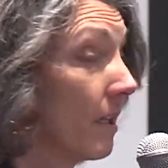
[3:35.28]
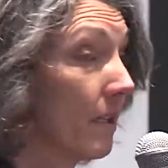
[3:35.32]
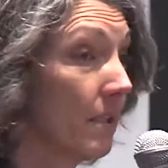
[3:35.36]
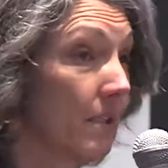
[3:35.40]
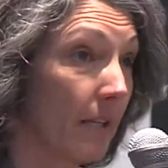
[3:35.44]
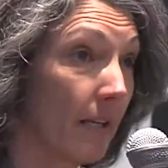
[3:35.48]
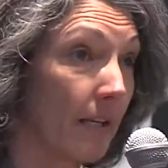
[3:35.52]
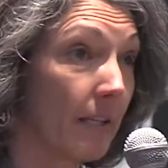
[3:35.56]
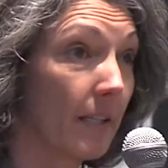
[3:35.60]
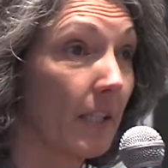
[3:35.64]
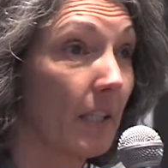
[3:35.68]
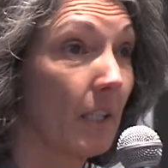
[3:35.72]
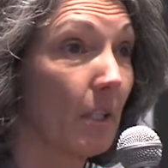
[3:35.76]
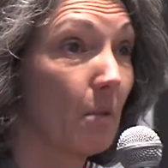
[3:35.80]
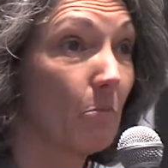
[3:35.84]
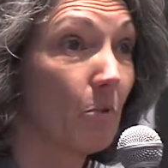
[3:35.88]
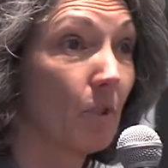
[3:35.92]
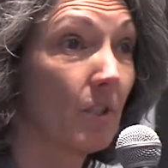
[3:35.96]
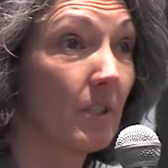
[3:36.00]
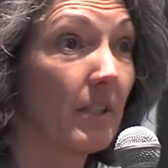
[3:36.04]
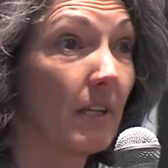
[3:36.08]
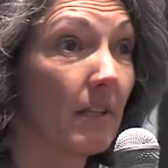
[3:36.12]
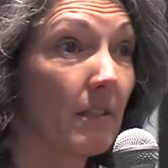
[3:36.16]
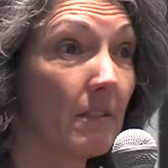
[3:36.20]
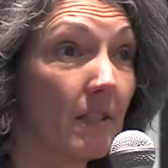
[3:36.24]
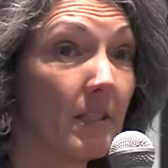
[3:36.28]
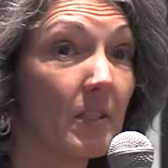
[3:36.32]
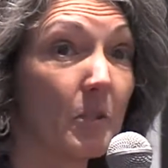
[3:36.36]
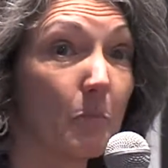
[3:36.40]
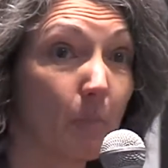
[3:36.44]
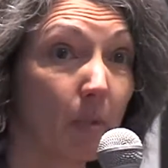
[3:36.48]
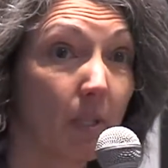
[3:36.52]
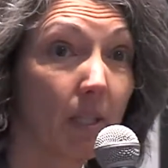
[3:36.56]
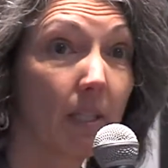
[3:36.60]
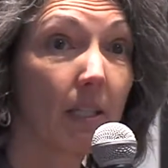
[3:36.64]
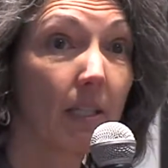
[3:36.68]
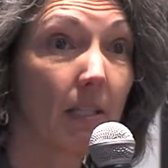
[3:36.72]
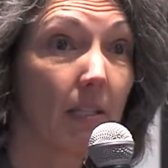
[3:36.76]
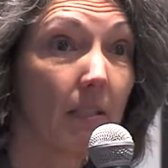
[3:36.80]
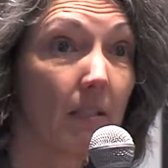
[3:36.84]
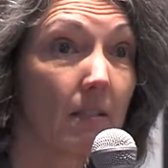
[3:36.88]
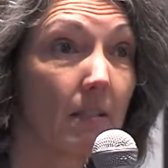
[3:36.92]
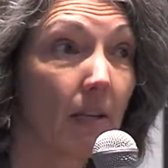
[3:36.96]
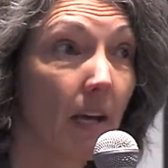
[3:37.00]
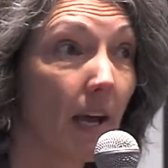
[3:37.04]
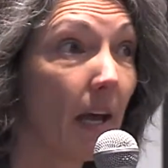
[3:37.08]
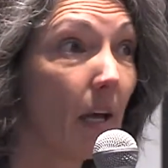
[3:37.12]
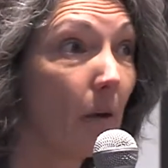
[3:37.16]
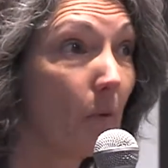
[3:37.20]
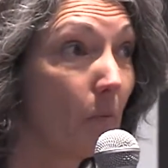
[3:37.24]
telling him just how
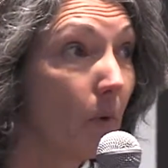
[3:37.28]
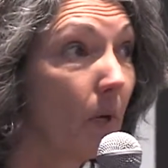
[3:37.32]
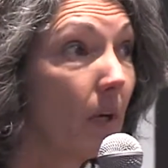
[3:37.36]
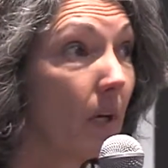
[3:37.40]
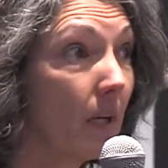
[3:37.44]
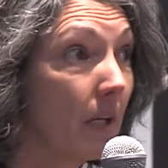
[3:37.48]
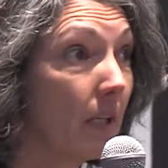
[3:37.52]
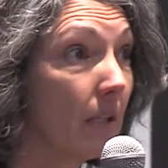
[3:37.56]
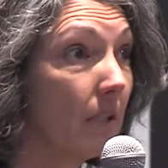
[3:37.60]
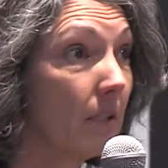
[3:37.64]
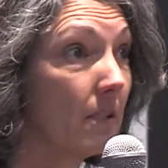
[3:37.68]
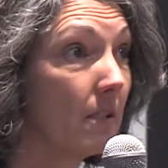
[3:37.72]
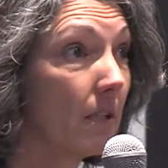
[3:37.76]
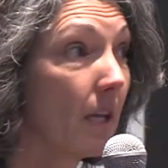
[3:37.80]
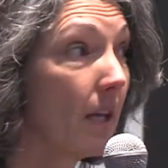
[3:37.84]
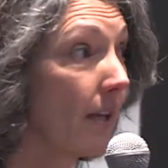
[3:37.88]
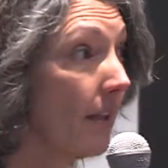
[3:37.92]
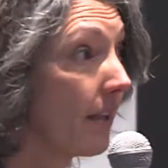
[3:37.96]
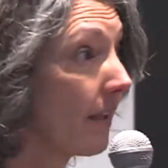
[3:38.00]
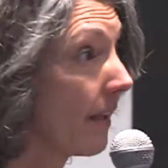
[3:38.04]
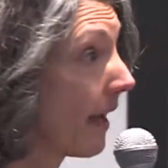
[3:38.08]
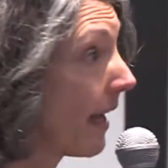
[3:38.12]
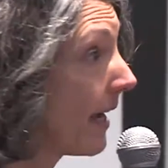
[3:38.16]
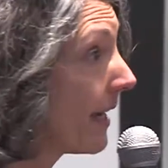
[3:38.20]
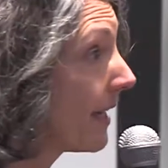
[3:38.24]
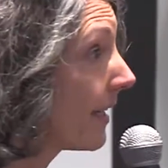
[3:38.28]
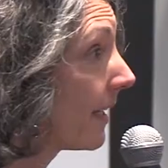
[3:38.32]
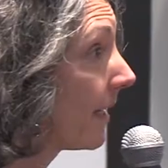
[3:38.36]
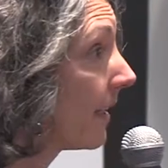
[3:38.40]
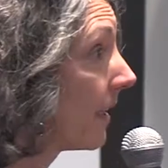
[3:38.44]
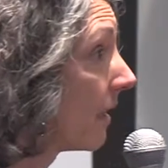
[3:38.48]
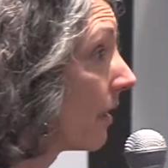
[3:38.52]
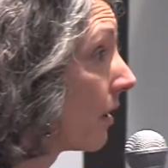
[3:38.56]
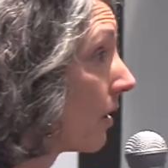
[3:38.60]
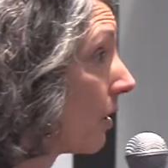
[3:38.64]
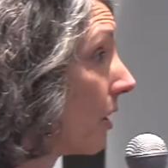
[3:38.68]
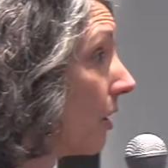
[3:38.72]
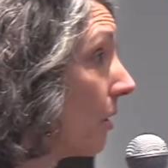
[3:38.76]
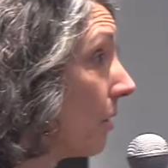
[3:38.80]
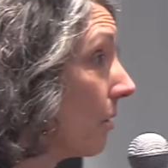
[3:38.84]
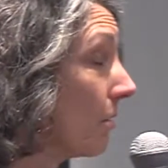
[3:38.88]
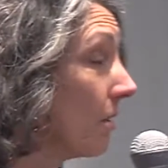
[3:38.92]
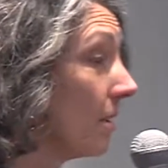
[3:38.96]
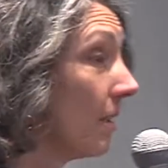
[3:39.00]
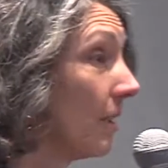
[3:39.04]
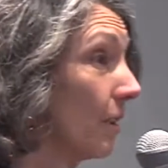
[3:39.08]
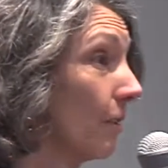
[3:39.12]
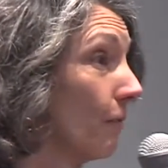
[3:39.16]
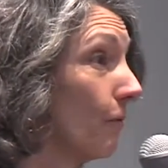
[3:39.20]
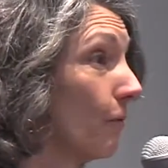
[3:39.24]
displeased I was that I can't go
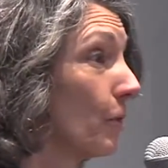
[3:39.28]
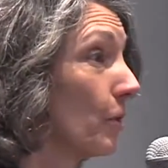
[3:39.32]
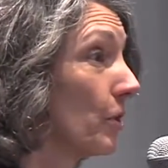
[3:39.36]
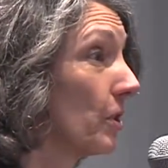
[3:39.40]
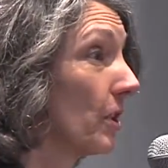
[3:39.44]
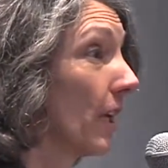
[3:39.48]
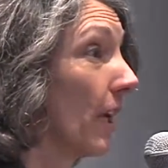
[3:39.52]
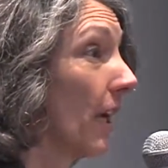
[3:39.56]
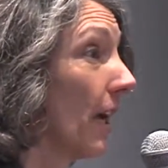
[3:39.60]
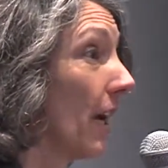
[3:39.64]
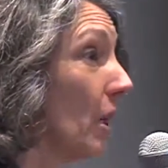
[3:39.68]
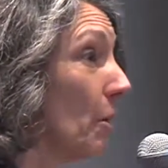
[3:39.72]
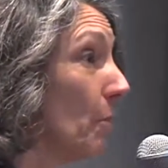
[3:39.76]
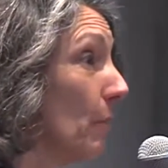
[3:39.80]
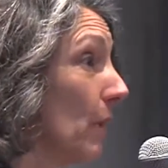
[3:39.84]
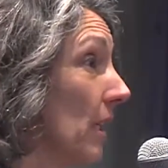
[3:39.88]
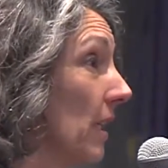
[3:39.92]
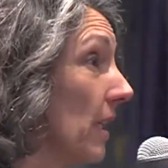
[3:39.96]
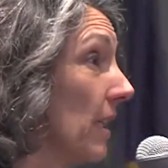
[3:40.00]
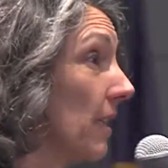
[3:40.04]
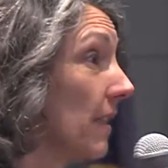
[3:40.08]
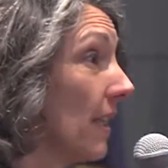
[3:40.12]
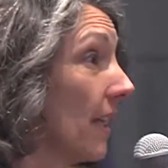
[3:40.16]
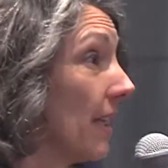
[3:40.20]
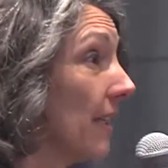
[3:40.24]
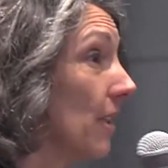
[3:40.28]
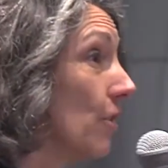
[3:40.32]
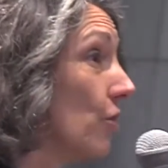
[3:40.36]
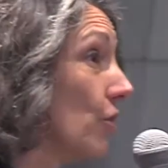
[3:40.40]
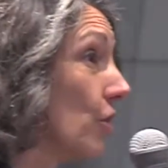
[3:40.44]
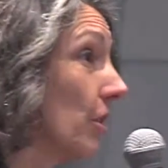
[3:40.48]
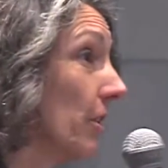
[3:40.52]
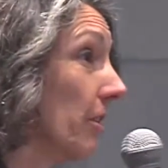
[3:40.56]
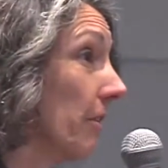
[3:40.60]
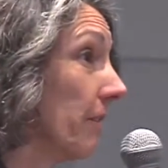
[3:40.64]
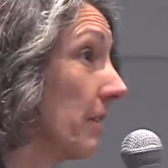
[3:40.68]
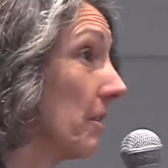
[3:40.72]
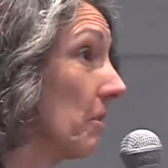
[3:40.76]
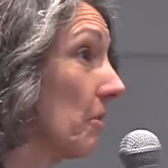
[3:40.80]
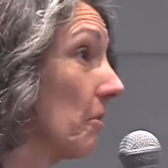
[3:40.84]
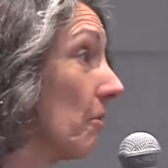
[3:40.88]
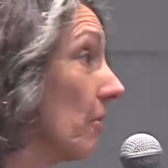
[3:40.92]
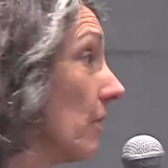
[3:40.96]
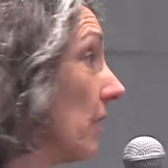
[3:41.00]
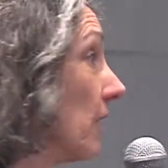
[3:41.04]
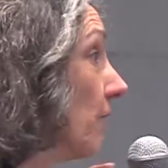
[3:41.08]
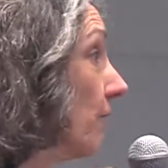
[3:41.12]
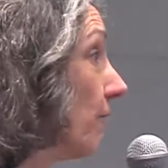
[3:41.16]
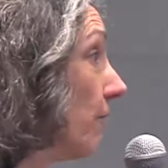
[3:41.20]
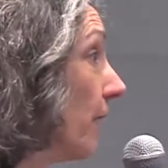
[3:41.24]
to the Air Force Academy and get that engineering
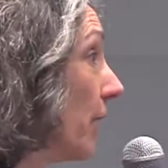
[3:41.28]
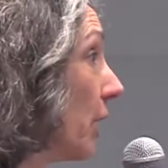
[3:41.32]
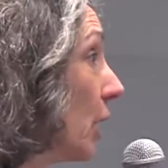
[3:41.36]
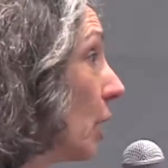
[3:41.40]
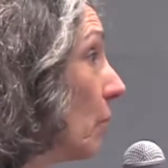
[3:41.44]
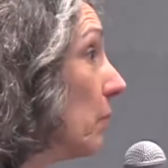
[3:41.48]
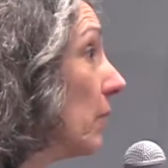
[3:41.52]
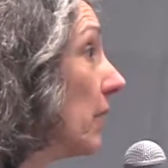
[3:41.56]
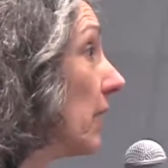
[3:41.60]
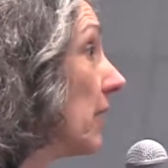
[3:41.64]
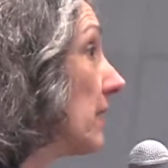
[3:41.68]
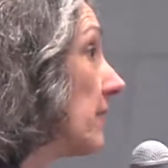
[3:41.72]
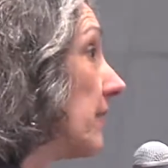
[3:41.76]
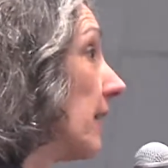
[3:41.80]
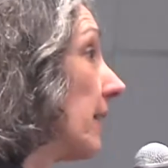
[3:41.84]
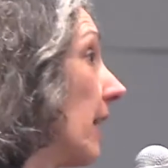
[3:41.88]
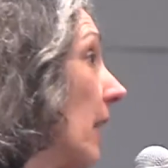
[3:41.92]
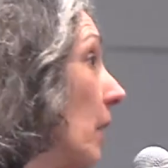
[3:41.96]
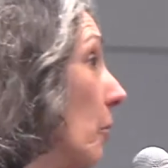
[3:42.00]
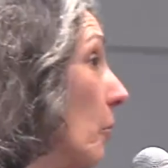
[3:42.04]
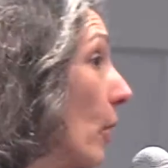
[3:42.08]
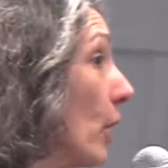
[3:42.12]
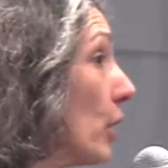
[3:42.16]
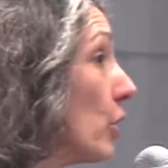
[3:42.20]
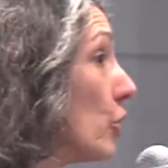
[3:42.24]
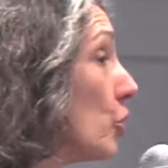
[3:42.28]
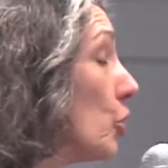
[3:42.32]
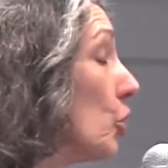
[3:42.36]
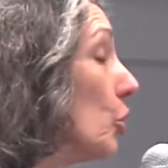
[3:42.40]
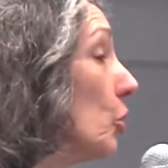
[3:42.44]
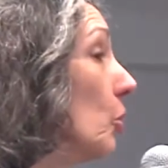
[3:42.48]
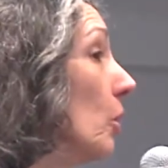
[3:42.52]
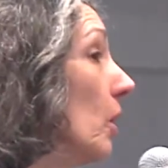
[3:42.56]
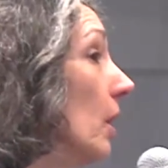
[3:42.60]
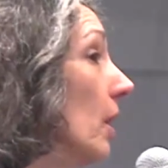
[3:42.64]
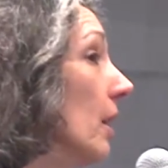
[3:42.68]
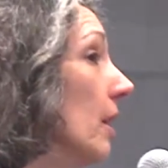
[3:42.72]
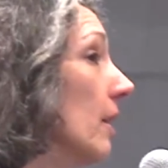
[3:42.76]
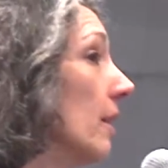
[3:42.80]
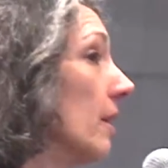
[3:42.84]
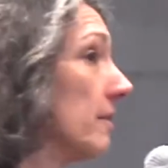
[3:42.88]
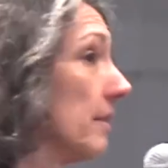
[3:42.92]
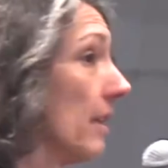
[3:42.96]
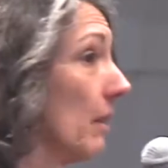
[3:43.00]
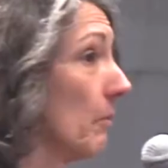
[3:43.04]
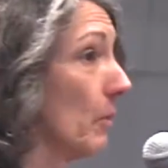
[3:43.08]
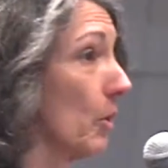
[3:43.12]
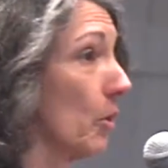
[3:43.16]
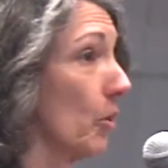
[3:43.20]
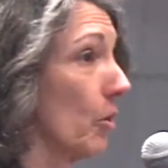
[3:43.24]
degree and fly airplanes like I want to
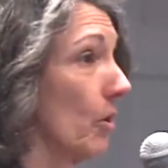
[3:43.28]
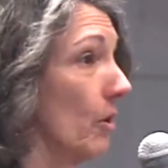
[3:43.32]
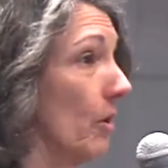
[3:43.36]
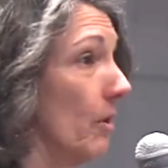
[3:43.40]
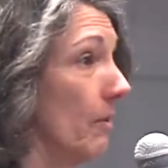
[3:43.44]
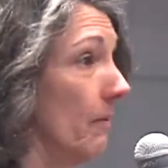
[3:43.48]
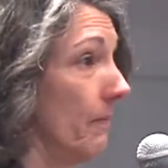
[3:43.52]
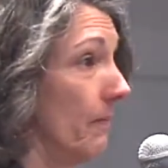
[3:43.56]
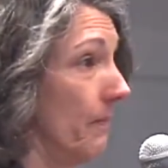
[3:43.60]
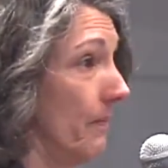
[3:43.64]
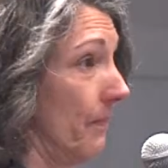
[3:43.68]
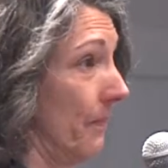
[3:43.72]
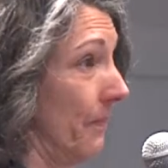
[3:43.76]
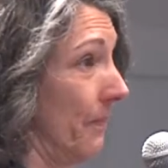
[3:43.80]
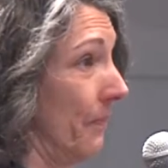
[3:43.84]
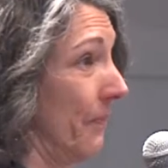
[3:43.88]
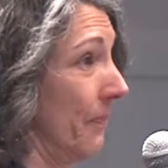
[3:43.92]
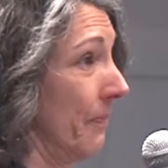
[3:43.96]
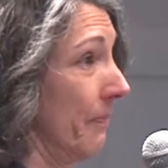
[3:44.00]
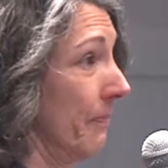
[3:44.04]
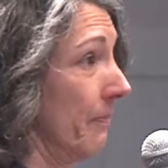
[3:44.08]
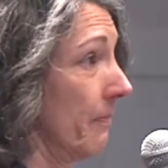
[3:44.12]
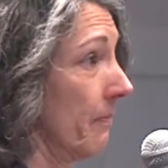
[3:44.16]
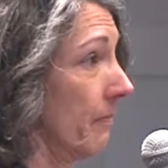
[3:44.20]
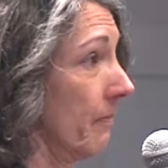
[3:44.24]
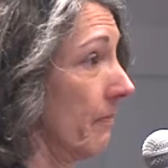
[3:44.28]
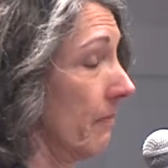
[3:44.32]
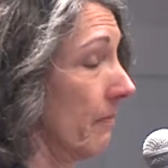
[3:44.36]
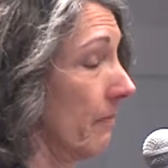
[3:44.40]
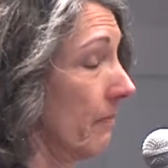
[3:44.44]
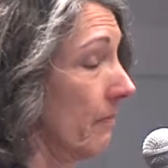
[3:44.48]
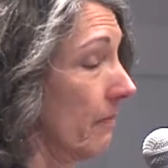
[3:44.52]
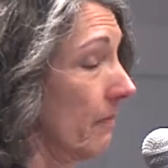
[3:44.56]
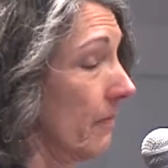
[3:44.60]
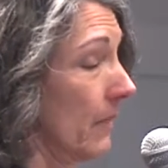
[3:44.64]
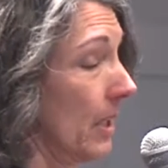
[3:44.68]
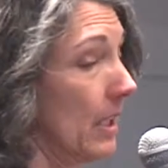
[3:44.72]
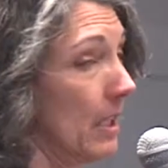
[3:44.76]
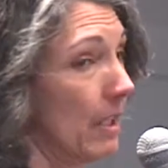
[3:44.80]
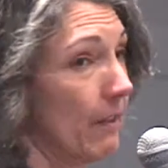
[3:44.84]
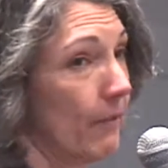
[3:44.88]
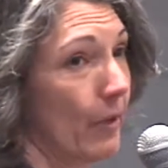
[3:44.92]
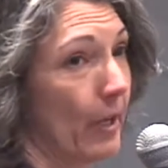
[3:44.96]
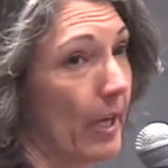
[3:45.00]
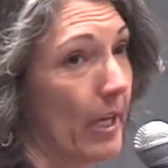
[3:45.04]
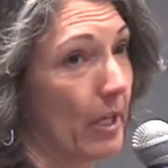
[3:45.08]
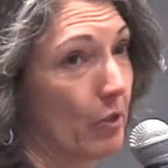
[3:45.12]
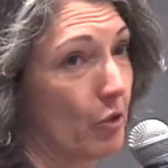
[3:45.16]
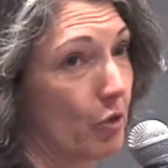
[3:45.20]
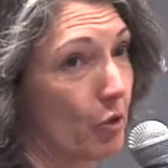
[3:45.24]
because I'm a girl. He
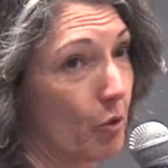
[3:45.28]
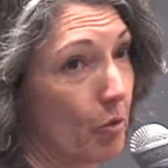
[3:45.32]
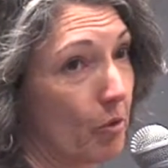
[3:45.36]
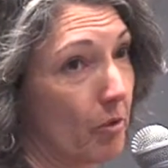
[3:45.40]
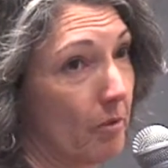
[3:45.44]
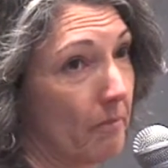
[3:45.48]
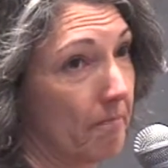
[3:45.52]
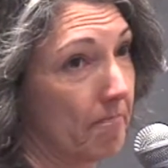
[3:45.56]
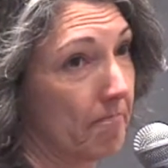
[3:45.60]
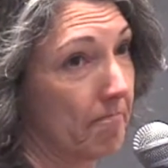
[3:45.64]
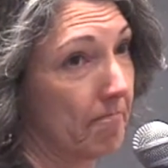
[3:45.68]
never answered.